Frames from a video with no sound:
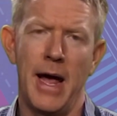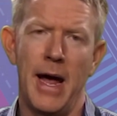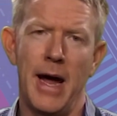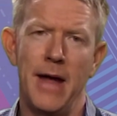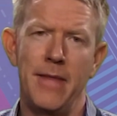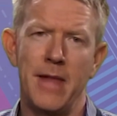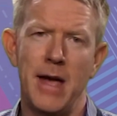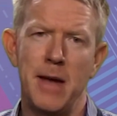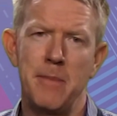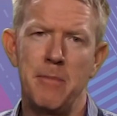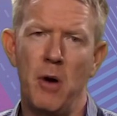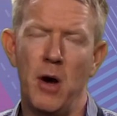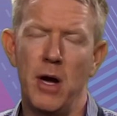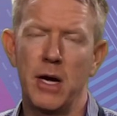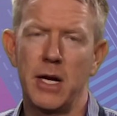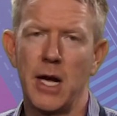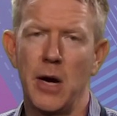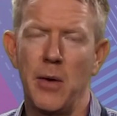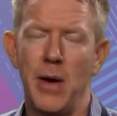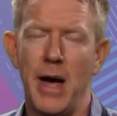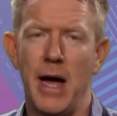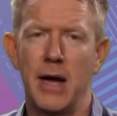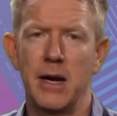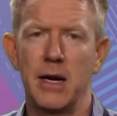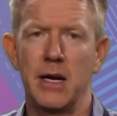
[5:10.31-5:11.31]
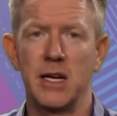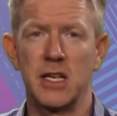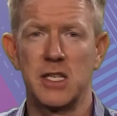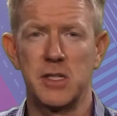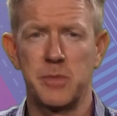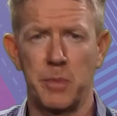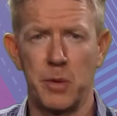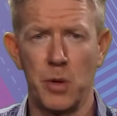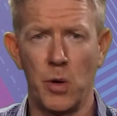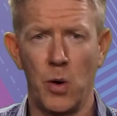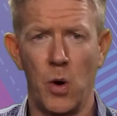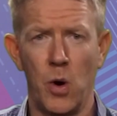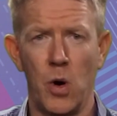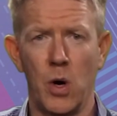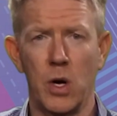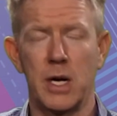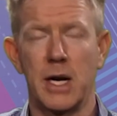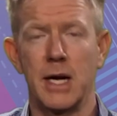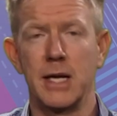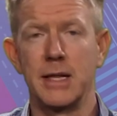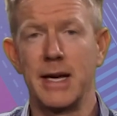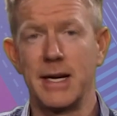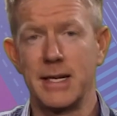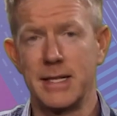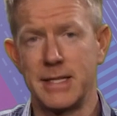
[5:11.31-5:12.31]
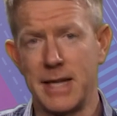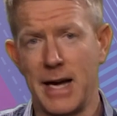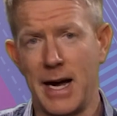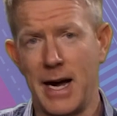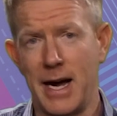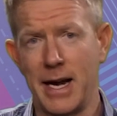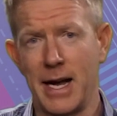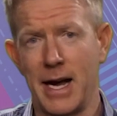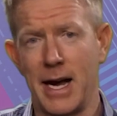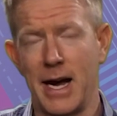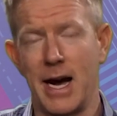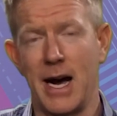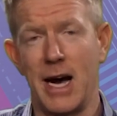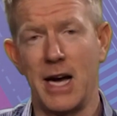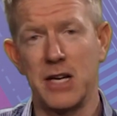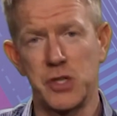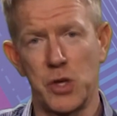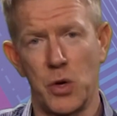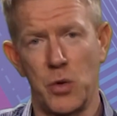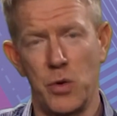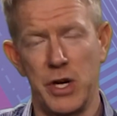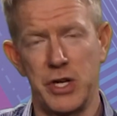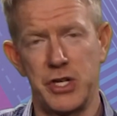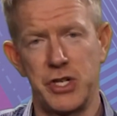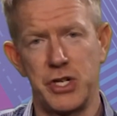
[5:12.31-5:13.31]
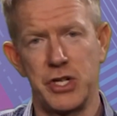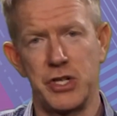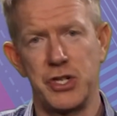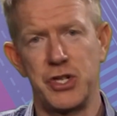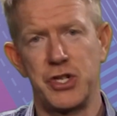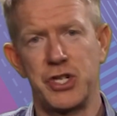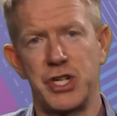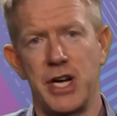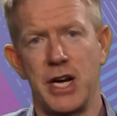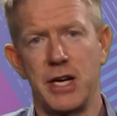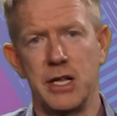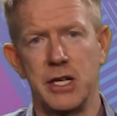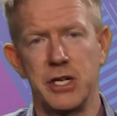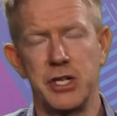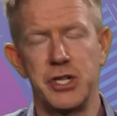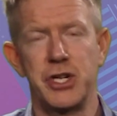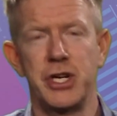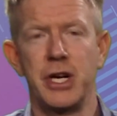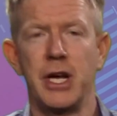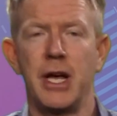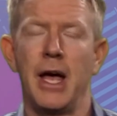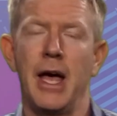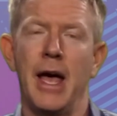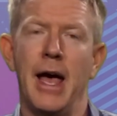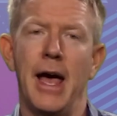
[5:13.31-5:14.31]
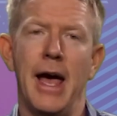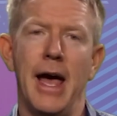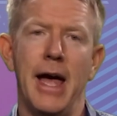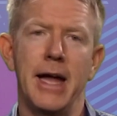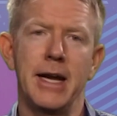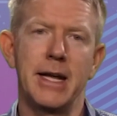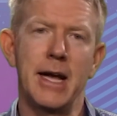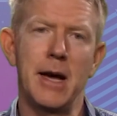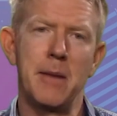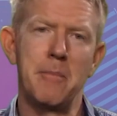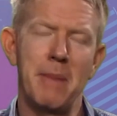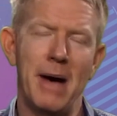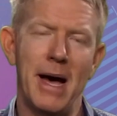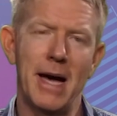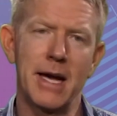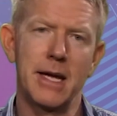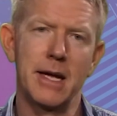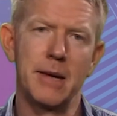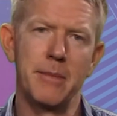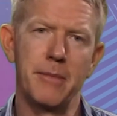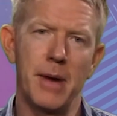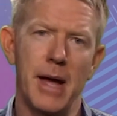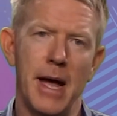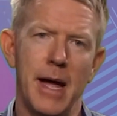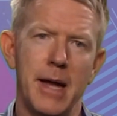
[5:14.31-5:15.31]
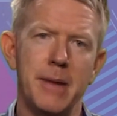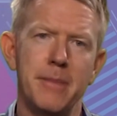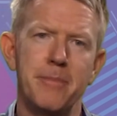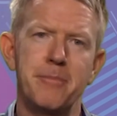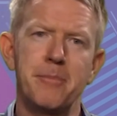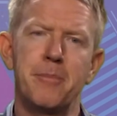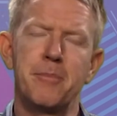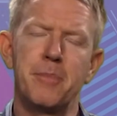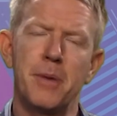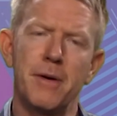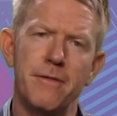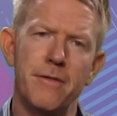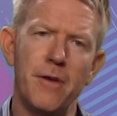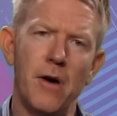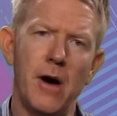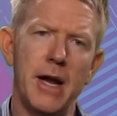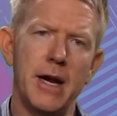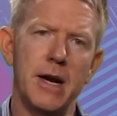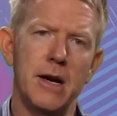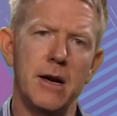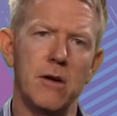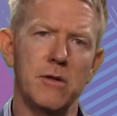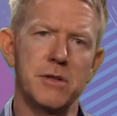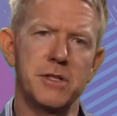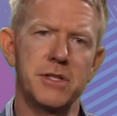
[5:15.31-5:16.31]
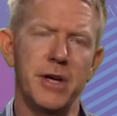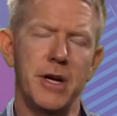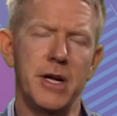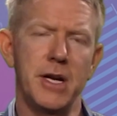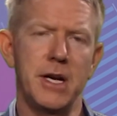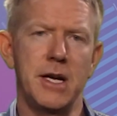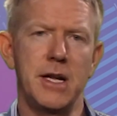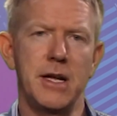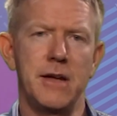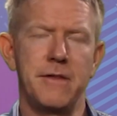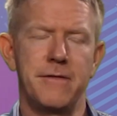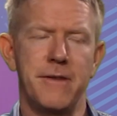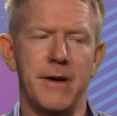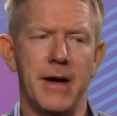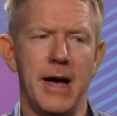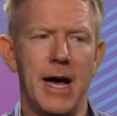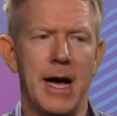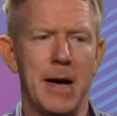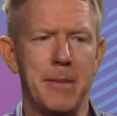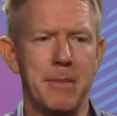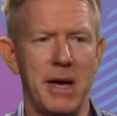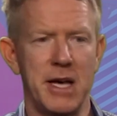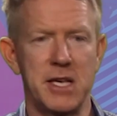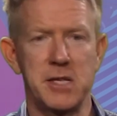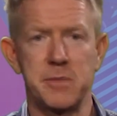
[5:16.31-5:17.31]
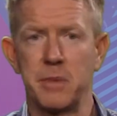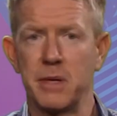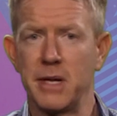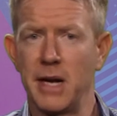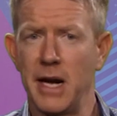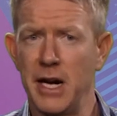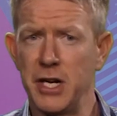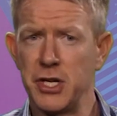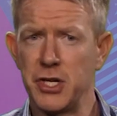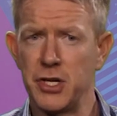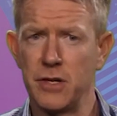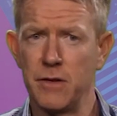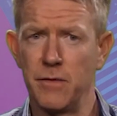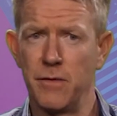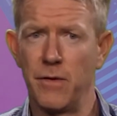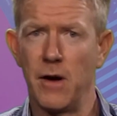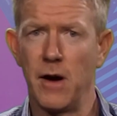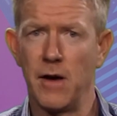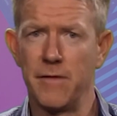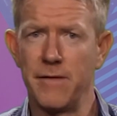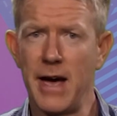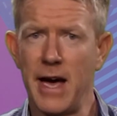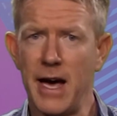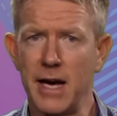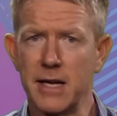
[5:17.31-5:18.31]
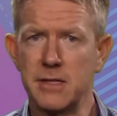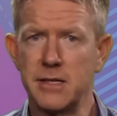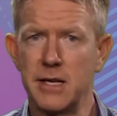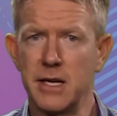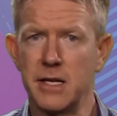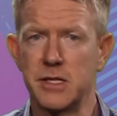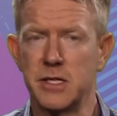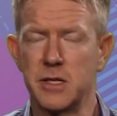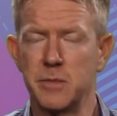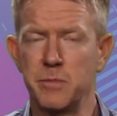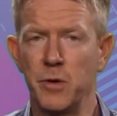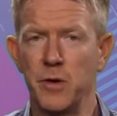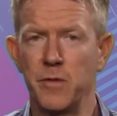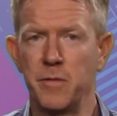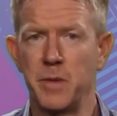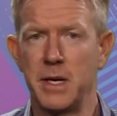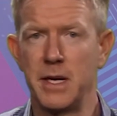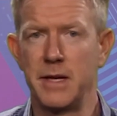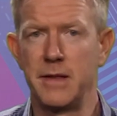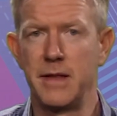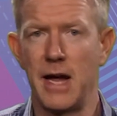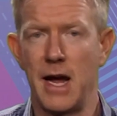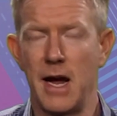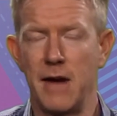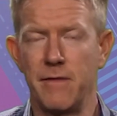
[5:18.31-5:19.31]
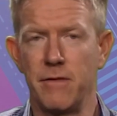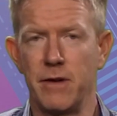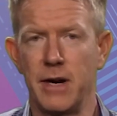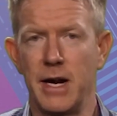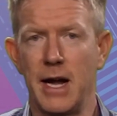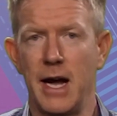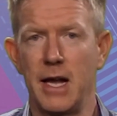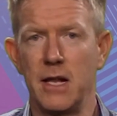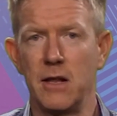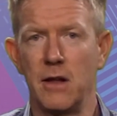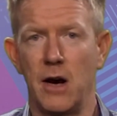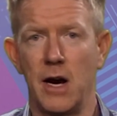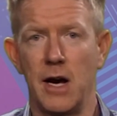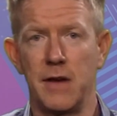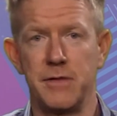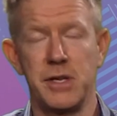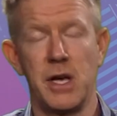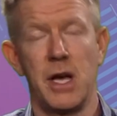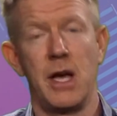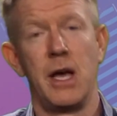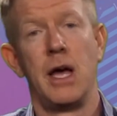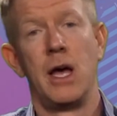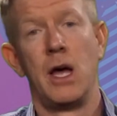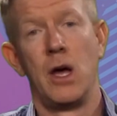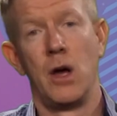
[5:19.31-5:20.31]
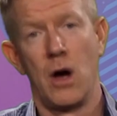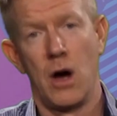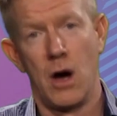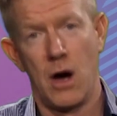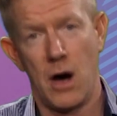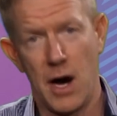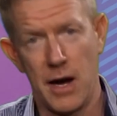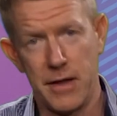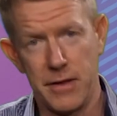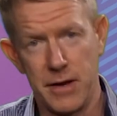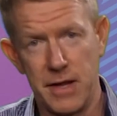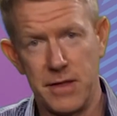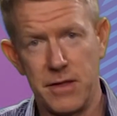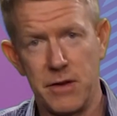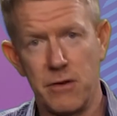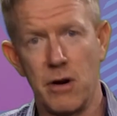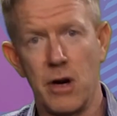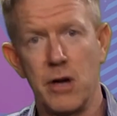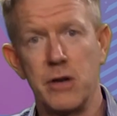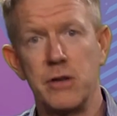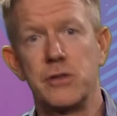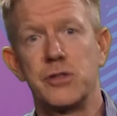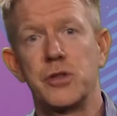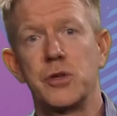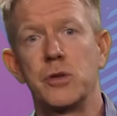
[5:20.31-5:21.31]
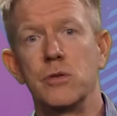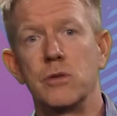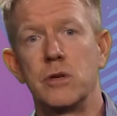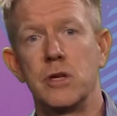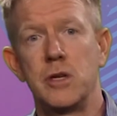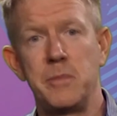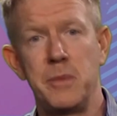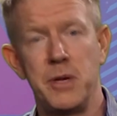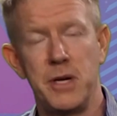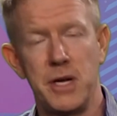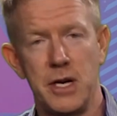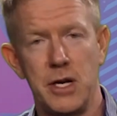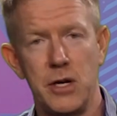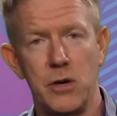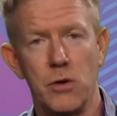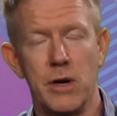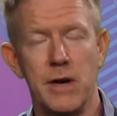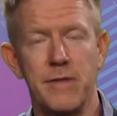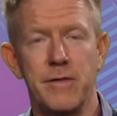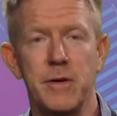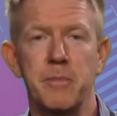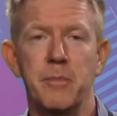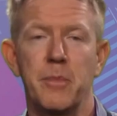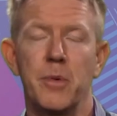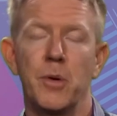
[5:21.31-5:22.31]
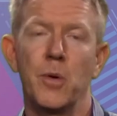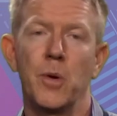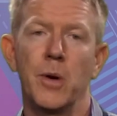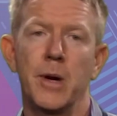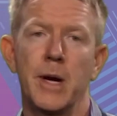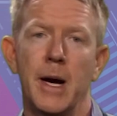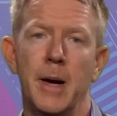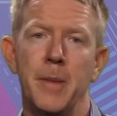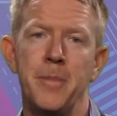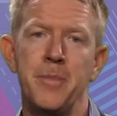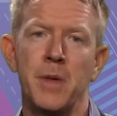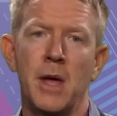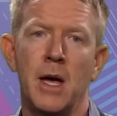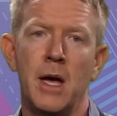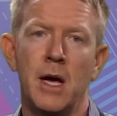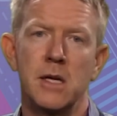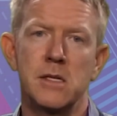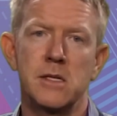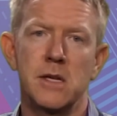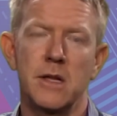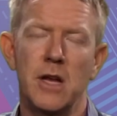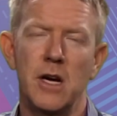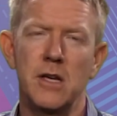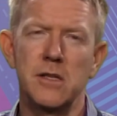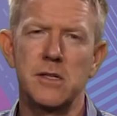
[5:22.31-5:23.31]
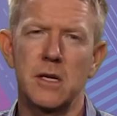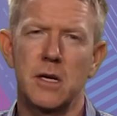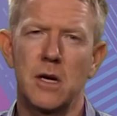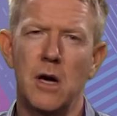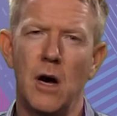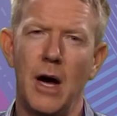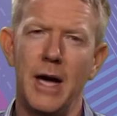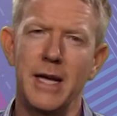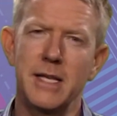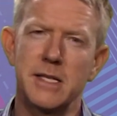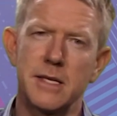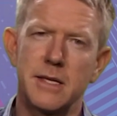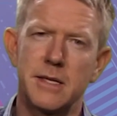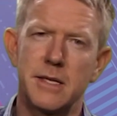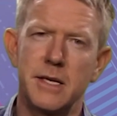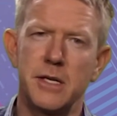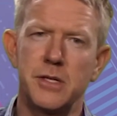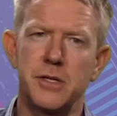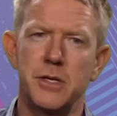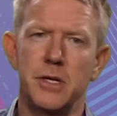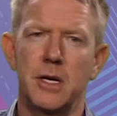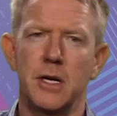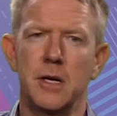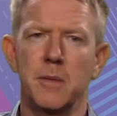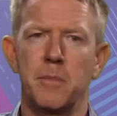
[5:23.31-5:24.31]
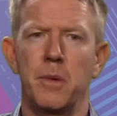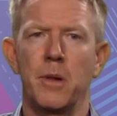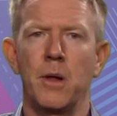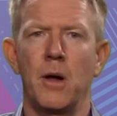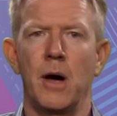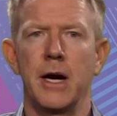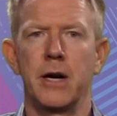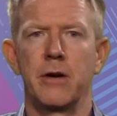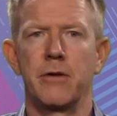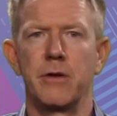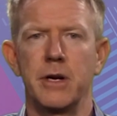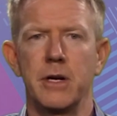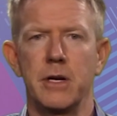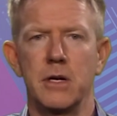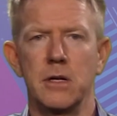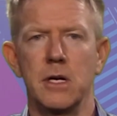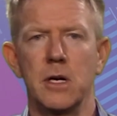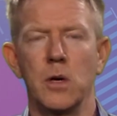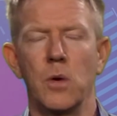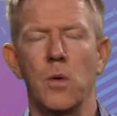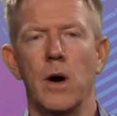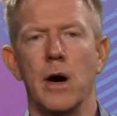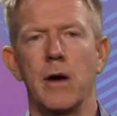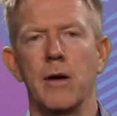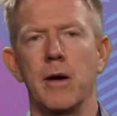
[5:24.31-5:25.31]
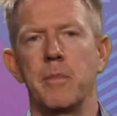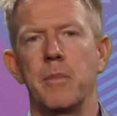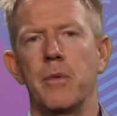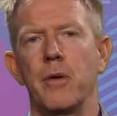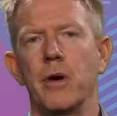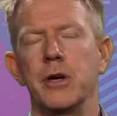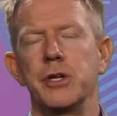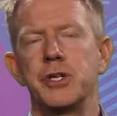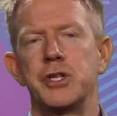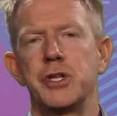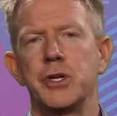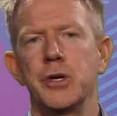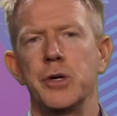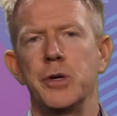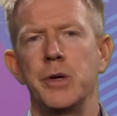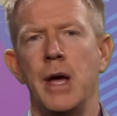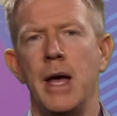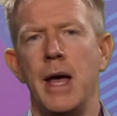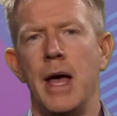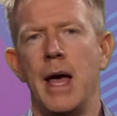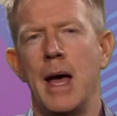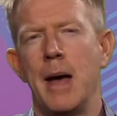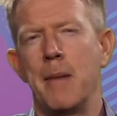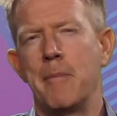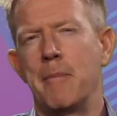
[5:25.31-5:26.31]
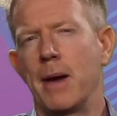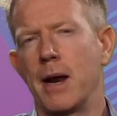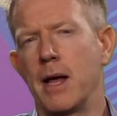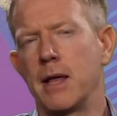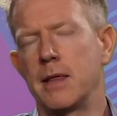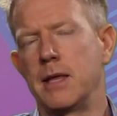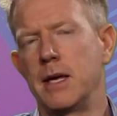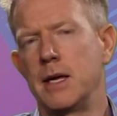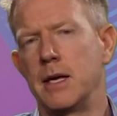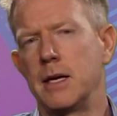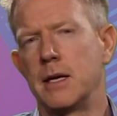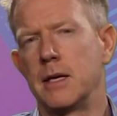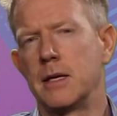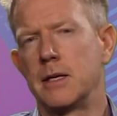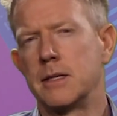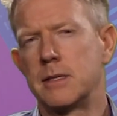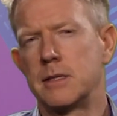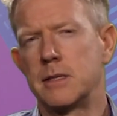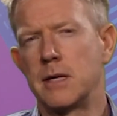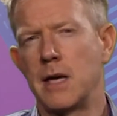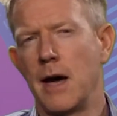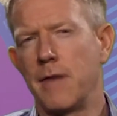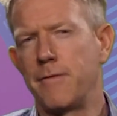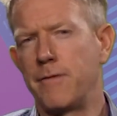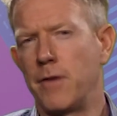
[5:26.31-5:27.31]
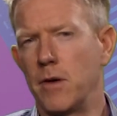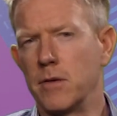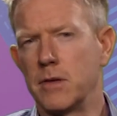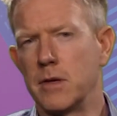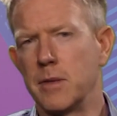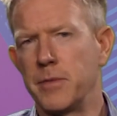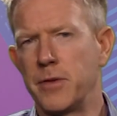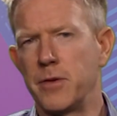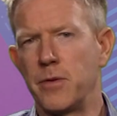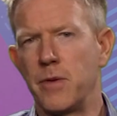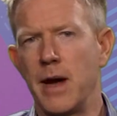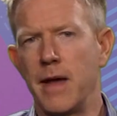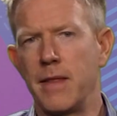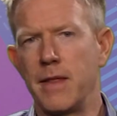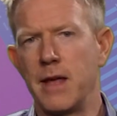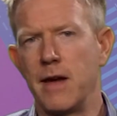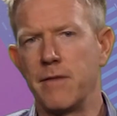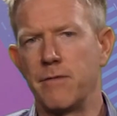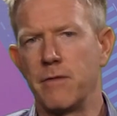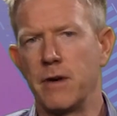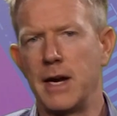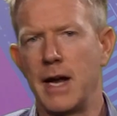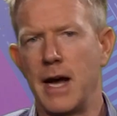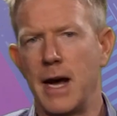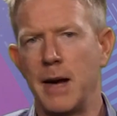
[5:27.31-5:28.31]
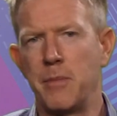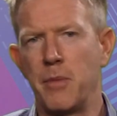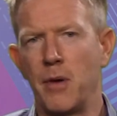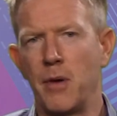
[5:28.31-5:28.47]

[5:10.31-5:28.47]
And they might go out and explore, collect data, ask questions, challenge, and come back and provide an alternative explanation of access to movement in their everyday lives, either in their own school community or even broader. So those are kinds of things you could apply a critical inquiry approach to, but I think scaffold them throughout the everyday